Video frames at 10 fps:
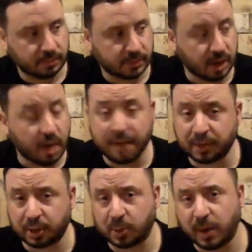Oh, I have
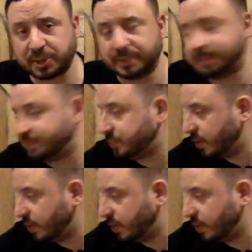a good question.